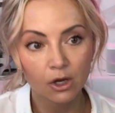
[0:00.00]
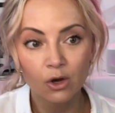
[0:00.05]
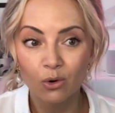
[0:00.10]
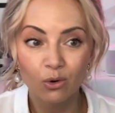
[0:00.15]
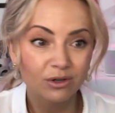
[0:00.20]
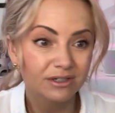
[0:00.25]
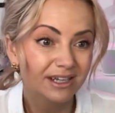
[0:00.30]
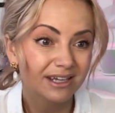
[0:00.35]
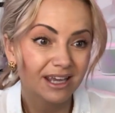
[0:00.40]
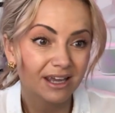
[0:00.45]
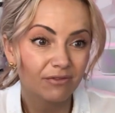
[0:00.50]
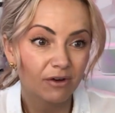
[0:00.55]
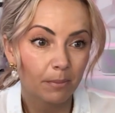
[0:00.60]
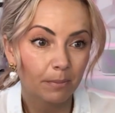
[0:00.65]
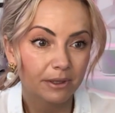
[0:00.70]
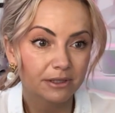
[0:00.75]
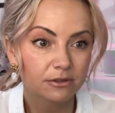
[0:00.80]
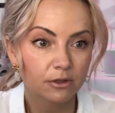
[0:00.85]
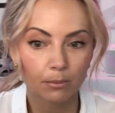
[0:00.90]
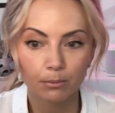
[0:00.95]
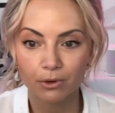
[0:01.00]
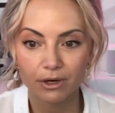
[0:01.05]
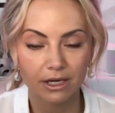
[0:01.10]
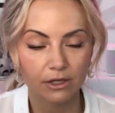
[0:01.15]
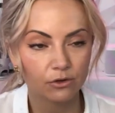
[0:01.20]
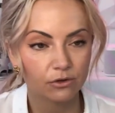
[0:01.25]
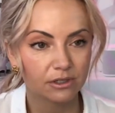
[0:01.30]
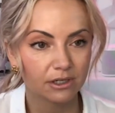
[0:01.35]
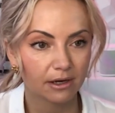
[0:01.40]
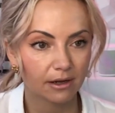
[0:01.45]
Or they gave up at some point and
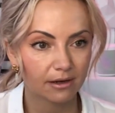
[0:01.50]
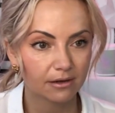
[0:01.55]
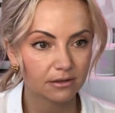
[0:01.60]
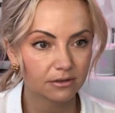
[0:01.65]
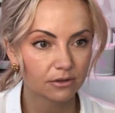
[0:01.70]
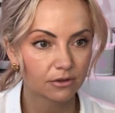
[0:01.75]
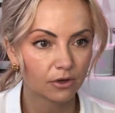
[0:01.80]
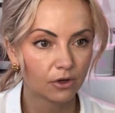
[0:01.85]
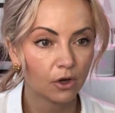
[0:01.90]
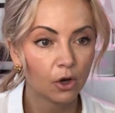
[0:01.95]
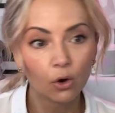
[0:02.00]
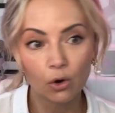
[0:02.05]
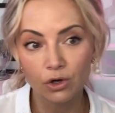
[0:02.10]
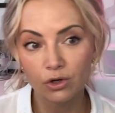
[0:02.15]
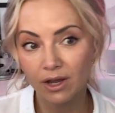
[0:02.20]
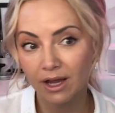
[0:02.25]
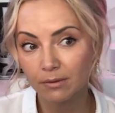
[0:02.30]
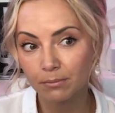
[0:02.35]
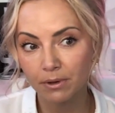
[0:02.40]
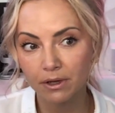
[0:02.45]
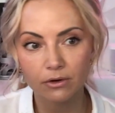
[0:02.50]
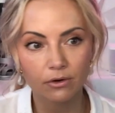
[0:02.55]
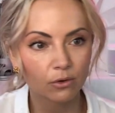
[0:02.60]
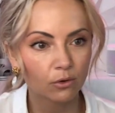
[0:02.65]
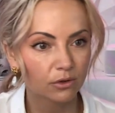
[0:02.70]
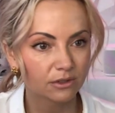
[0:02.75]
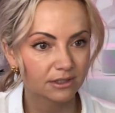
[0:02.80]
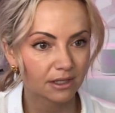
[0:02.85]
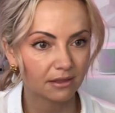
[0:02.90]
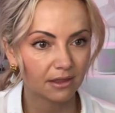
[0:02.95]
you didn't. Or you had bigger
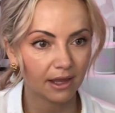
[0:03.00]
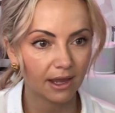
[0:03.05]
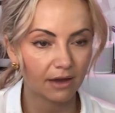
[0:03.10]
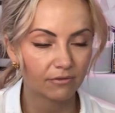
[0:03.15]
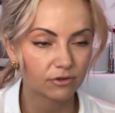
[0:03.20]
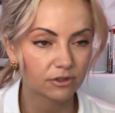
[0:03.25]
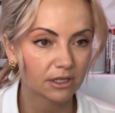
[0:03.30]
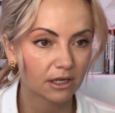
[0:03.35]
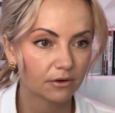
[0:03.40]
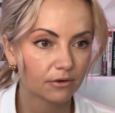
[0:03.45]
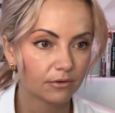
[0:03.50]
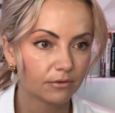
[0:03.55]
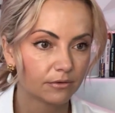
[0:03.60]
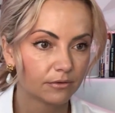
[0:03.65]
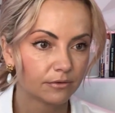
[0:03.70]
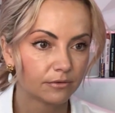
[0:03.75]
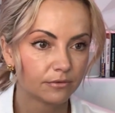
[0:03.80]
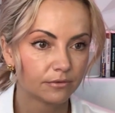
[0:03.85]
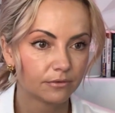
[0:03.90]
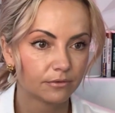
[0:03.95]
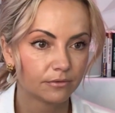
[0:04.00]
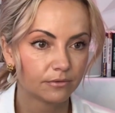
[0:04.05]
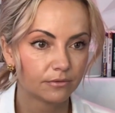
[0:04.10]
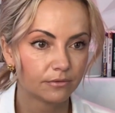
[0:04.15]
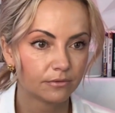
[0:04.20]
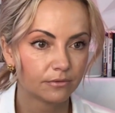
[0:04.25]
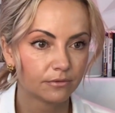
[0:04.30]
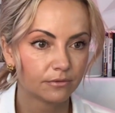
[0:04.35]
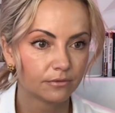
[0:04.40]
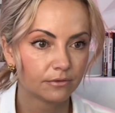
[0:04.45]
goals than they ever did.
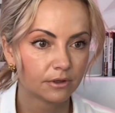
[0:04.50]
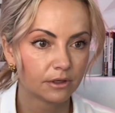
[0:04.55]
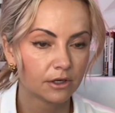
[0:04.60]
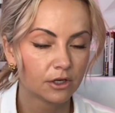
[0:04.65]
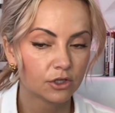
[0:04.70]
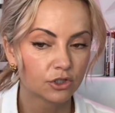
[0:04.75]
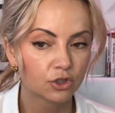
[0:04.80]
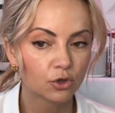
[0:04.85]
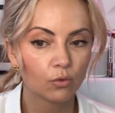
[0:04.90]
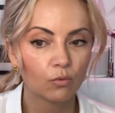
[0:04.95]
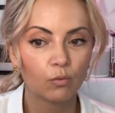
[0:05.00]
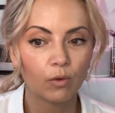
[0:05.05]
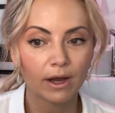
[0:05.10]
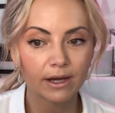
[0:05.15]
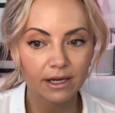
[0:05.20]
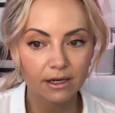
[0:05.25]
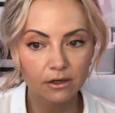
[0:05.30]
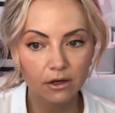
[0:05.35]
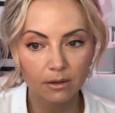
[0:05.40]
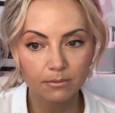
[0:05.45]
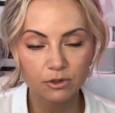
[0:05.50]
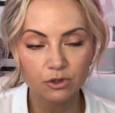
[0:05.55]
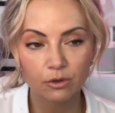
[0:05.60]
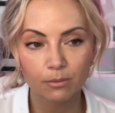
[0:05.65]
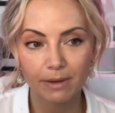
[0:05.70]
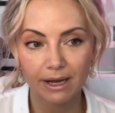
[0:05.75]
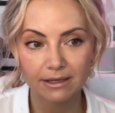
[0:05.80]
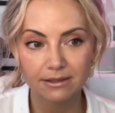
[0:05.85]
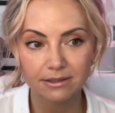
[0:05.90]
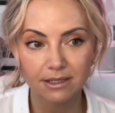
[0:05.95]
So when it comes to
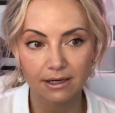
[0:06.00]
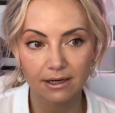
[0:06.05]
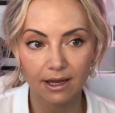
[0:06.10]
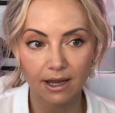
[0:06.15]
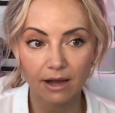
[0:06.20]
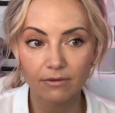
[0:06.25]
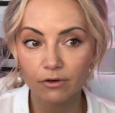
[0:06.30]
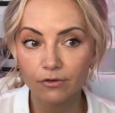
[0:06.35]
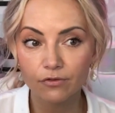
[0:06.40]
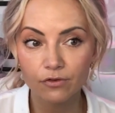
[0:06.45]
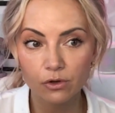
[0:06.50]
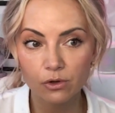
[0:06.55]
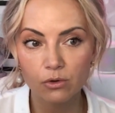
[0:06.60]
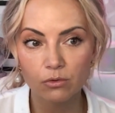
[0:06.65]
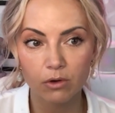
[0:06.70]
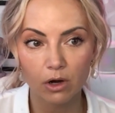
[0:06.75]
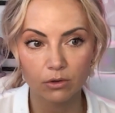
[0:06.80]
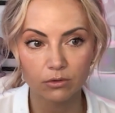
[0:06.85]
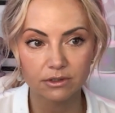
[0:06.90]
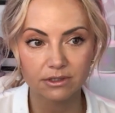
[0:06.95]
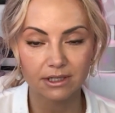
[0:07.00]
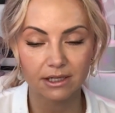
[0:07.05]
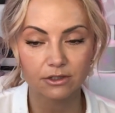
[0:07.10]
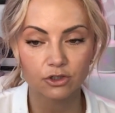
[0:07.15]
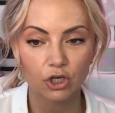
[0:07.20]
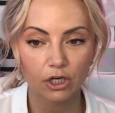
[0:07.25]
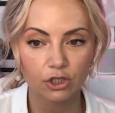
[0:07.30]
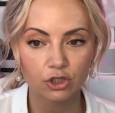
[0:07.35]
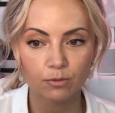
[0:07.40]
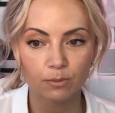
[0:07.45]
mindset, I have a few quotes that
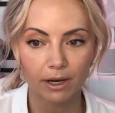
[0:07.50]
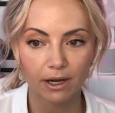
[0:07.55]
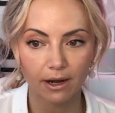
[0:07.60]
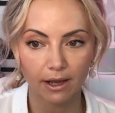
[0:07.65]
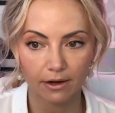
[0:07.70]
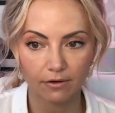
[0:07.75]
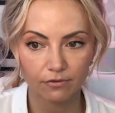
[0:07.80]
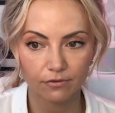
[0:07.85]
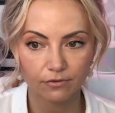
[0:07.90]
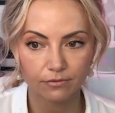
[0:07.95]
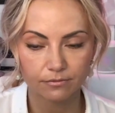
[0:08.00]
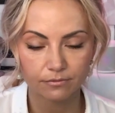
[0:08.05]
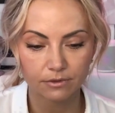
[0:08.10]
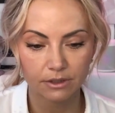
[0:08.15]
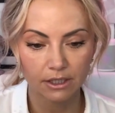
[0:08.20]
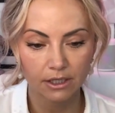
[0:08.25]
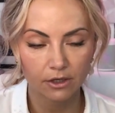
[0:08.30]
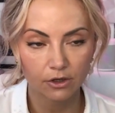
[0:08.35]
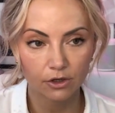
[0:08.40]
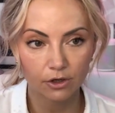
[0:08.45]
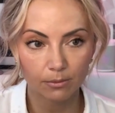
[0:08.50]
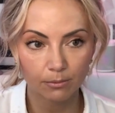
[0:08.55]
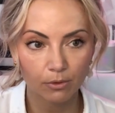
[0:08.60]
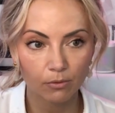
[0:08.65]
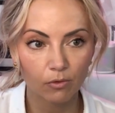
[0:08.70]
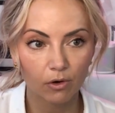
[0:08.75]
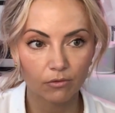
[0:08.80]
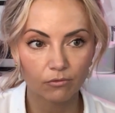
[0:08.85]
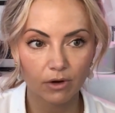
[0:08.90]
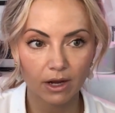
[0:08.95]
changed my life. Number
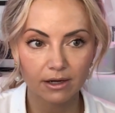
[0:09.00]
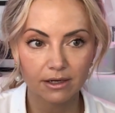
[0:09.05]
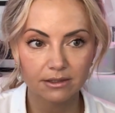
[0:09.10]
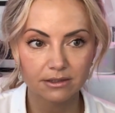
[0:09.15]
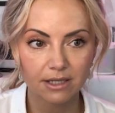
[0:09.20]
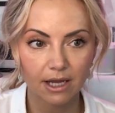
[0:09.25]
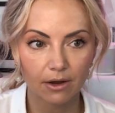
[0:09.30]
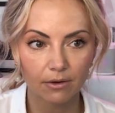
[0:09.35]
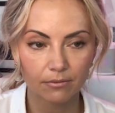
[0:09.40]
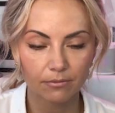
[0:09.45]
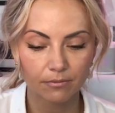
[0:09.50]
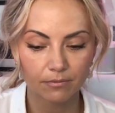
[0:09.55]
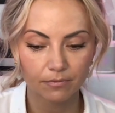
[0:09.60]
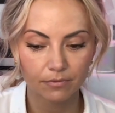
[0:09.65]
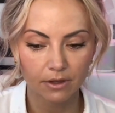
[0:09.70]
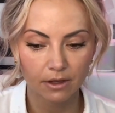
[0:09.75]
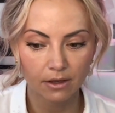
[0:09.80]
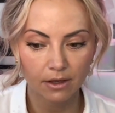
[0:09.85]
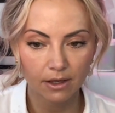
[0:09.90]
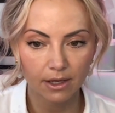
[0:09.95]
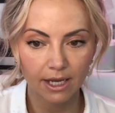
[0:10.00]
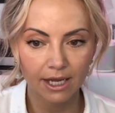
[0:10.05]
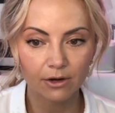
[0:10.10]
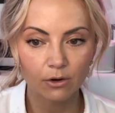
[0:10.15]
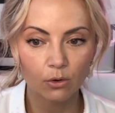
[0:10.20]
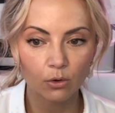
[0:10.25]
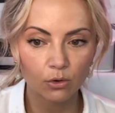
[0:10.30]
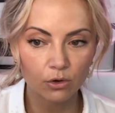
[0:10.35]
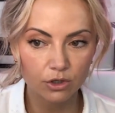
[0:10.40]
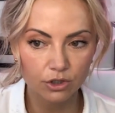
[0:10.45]
one, write this down. In
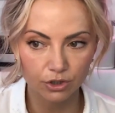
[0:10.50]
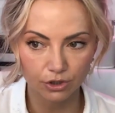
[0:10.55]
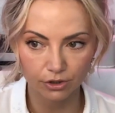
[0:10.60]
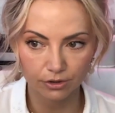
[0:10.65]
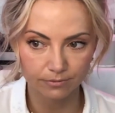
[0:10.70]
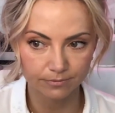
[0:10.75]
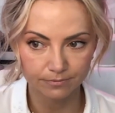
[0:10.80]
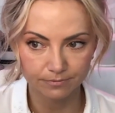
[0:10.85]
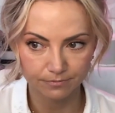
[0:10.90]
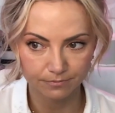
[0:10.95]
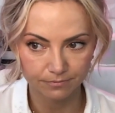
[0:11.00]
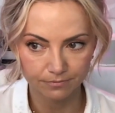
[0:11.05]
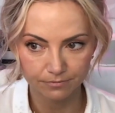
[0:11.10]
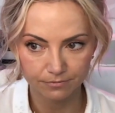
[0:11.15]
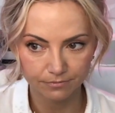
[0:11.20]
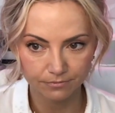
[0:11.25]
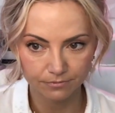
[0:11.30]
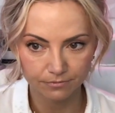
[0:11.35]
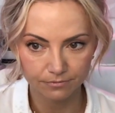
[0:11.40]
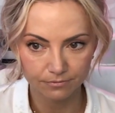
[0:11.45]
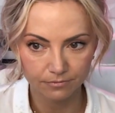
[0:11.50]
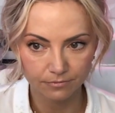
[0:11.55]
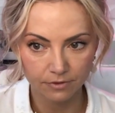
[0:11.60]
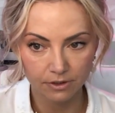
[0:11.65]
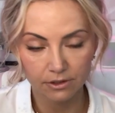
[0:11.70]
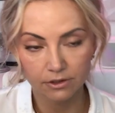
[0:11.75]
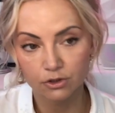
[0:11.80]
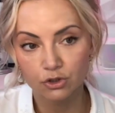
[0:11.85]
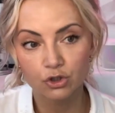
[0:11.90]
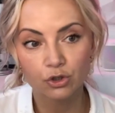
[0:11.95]
order
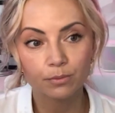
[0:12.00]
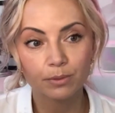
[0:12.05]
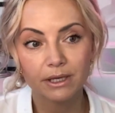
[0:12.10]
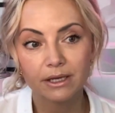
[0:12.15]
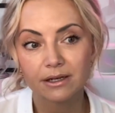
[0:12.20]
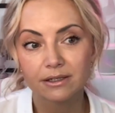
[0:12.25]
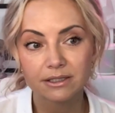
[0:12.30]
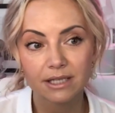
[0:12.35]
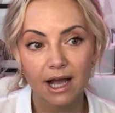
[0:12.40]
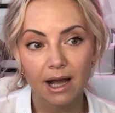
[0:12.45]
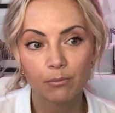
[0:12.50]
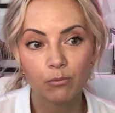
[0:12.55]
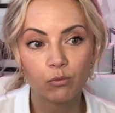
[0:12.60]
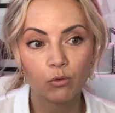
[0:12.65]
to be a top